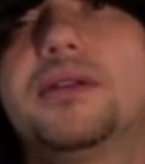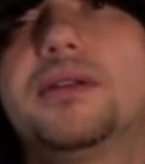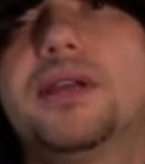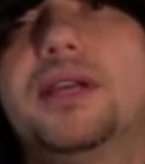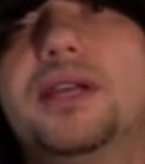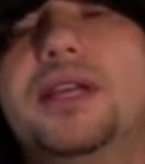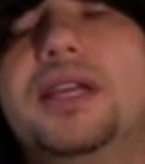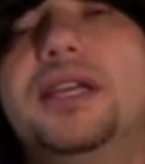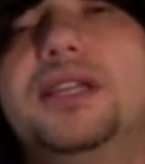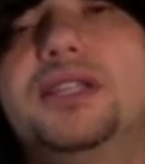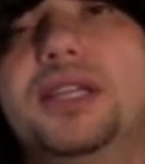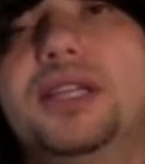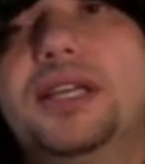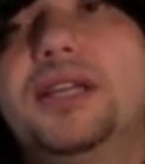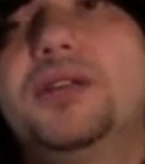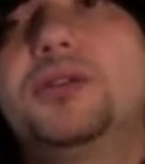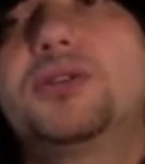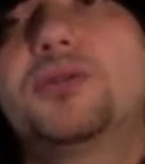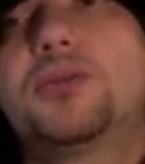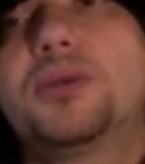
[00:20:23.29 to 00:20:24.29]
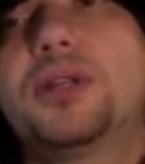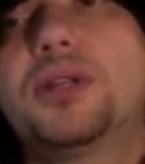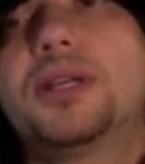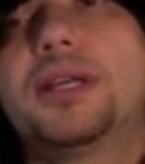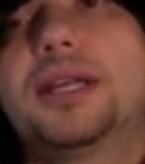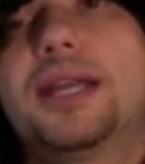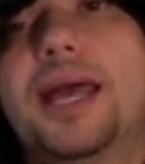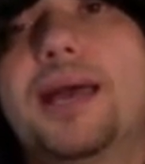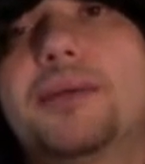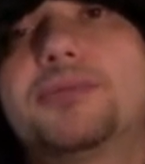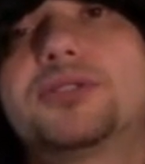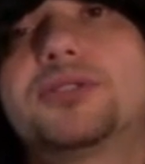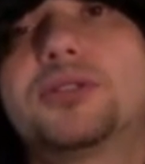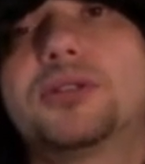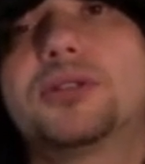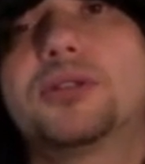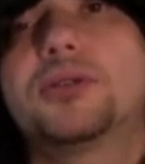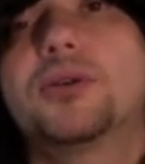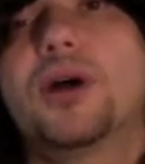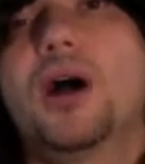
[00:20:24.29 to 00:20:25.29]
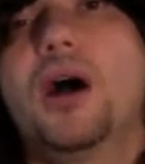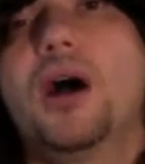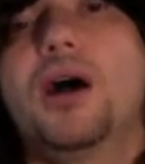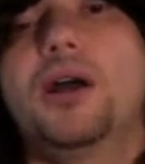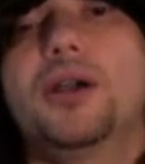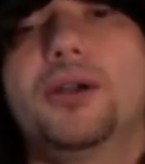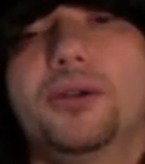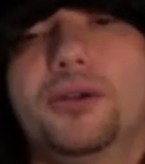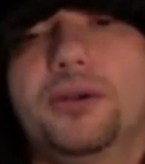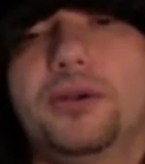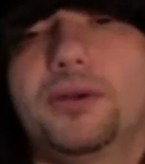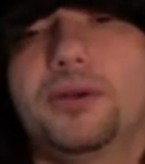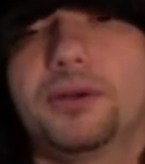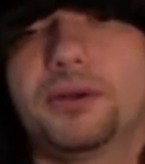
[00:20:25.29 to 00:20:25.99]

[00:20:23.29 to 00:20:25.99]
it is really an absolute honor